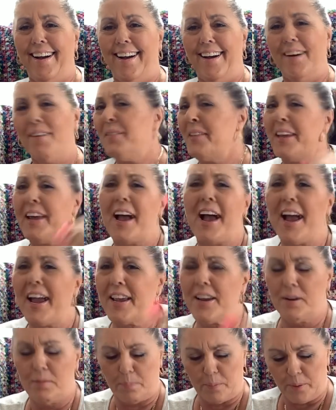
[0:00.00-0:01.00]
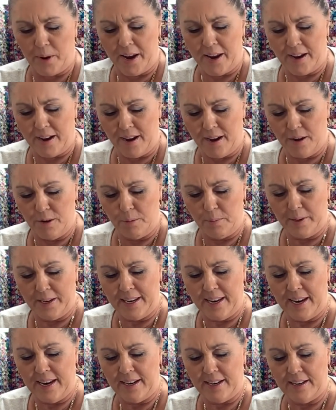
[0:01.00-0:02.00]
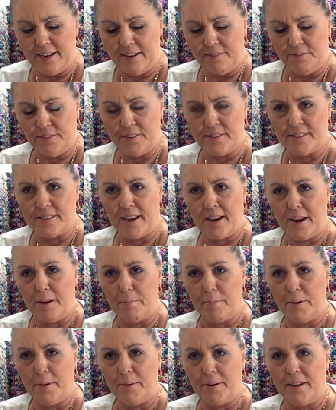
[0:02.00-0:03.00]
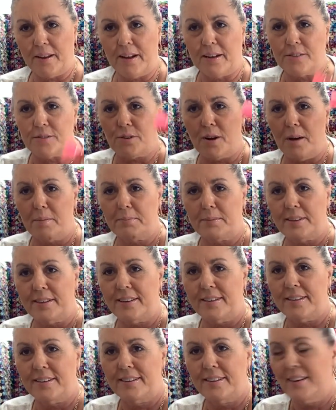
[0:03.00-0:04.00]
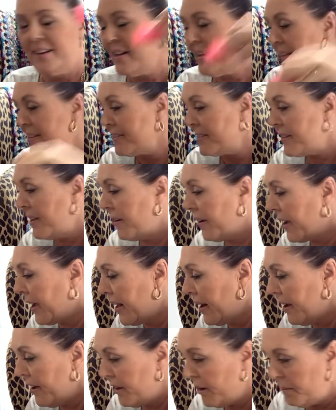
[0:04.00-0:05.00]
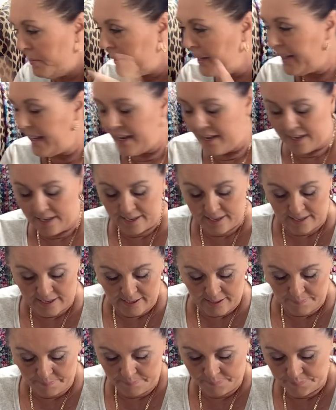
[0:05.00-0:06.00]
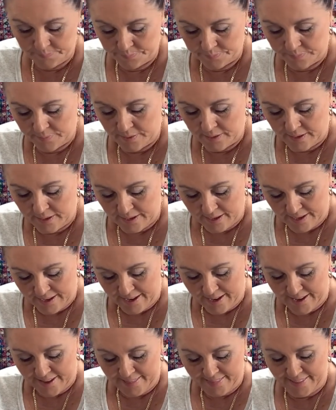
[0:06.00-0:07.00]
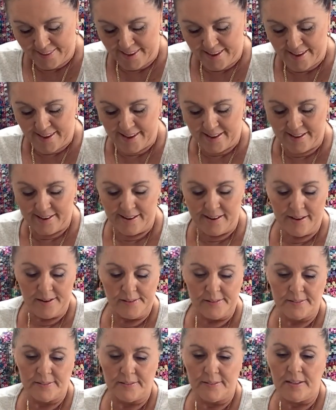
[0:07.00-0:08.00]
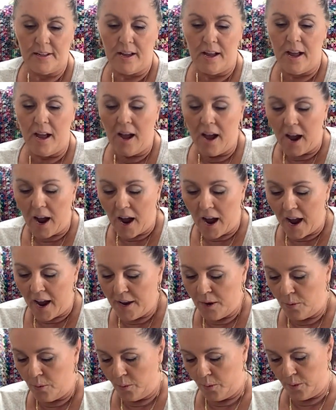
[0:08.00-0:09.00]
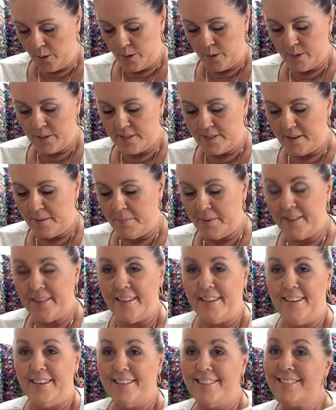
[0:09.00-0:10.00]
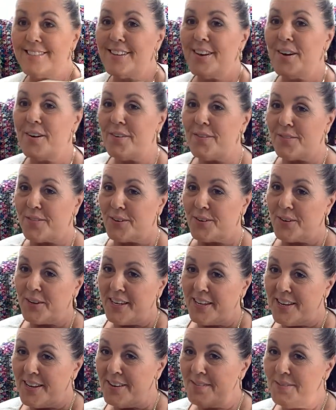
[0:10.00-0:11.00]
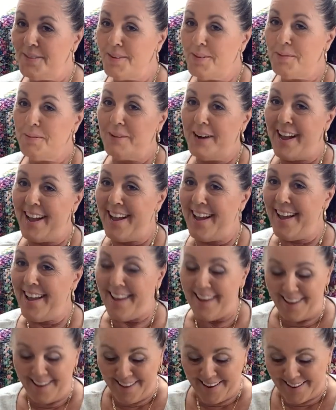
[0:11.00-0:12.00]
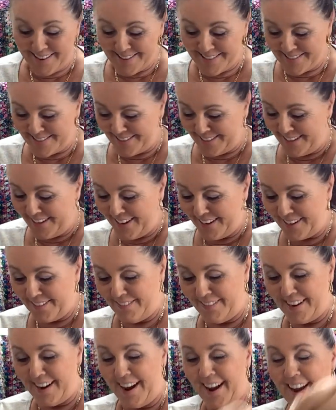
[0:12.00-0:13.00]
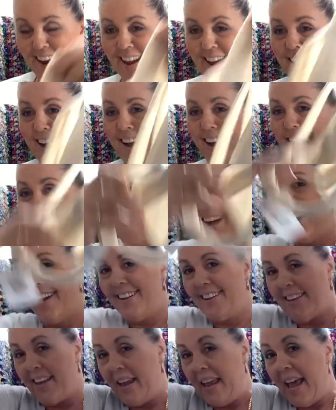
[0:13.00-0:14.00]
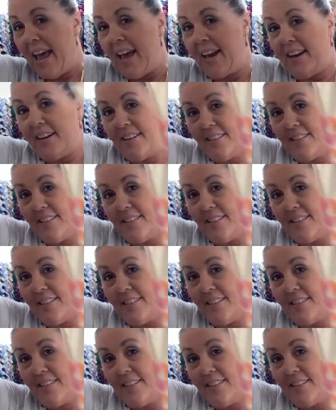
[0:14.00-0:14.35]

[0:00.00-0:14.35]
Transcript: only I could break a Hobbii candy. It feels like I broke it. I dropped it. So I got a Hobbii candy. And then I ordered some of these for giveaways. Look what I got. They had a